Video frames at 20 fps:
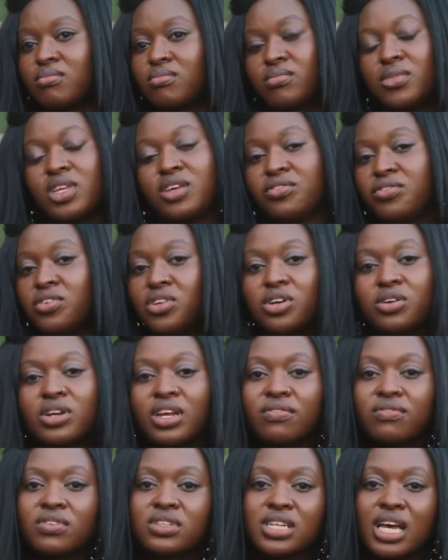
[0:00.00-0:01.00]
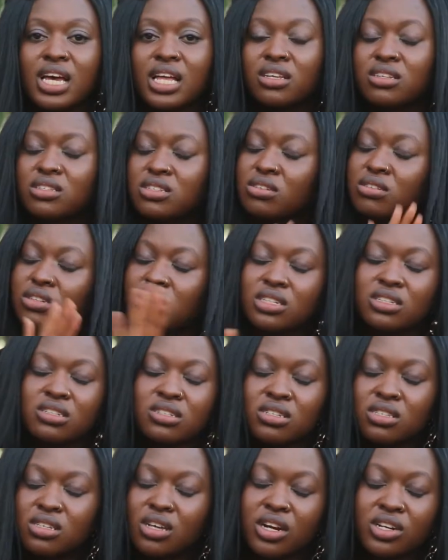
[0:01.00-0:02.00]
if you don't have the talent, don't let it
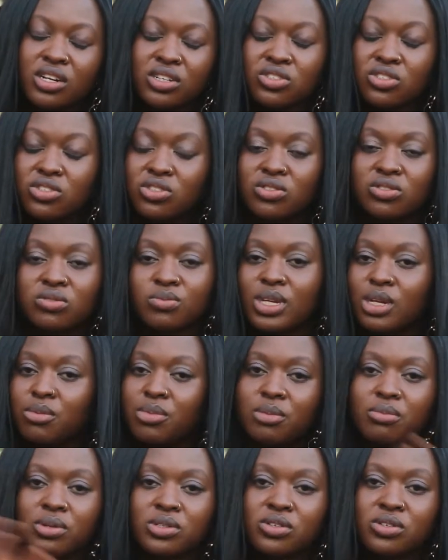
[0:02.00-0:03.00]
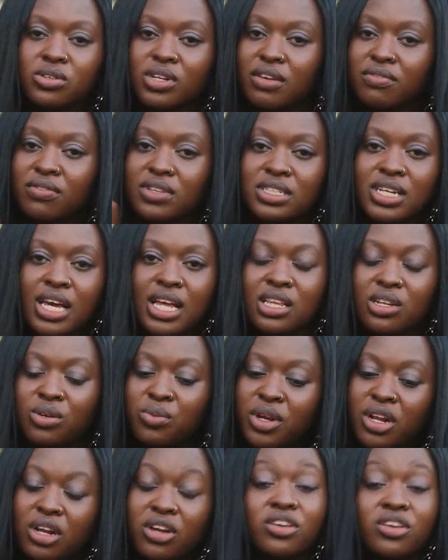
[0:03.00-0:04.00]
discourage you. Many people don't have the talent.
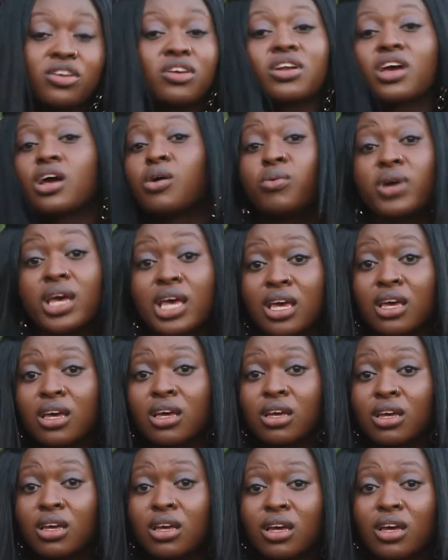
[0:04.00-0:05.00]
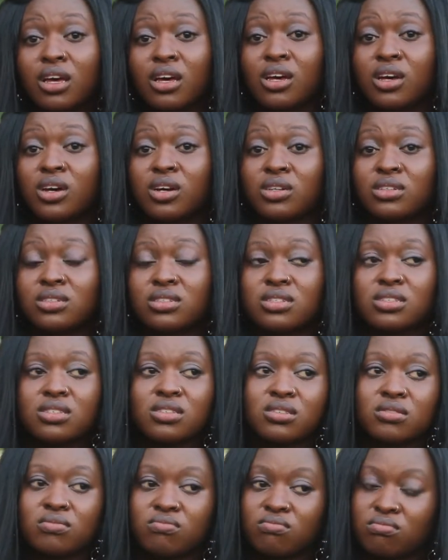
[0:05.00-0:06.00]
We learn on our way.
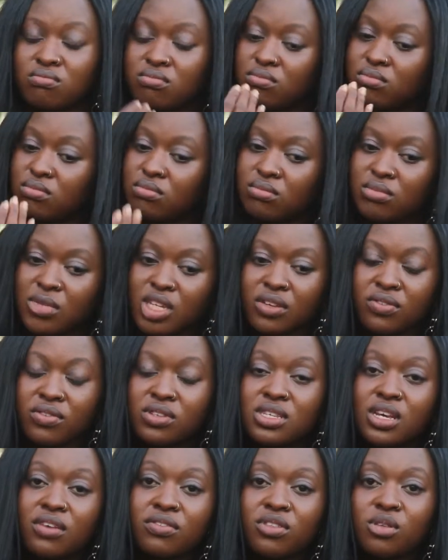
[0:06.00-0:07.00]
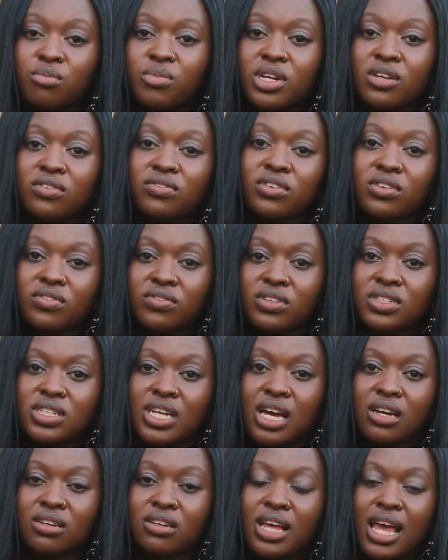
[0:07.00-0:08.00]
Just give yourself the benefit of the
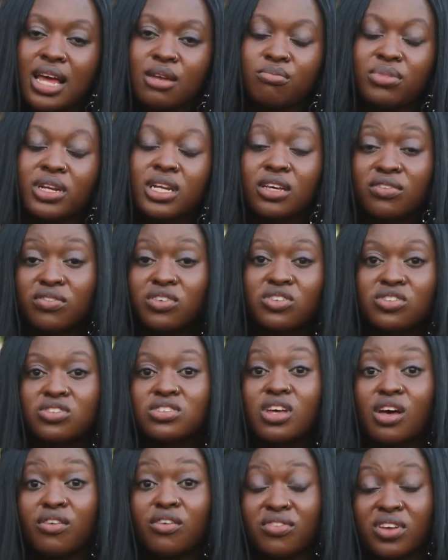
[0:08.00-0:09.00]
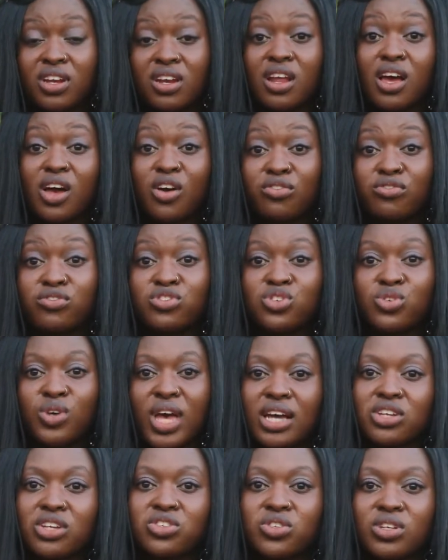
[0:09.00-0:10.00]
doubt and believe in yourself enough to
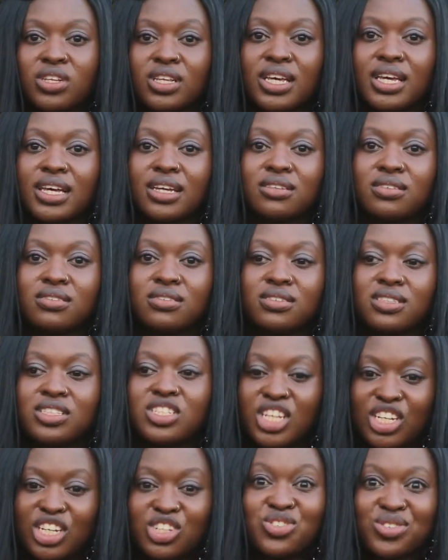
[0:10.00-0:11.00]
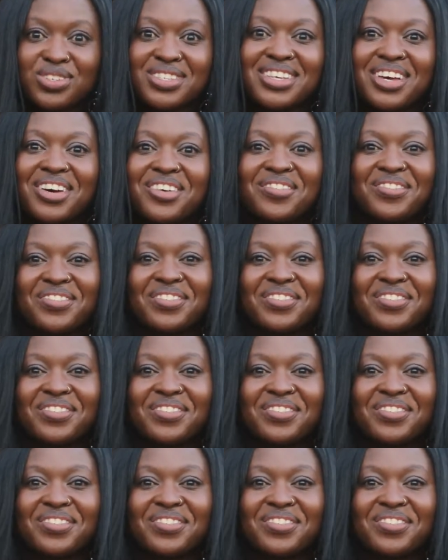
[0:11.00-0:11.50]
actually teach yourself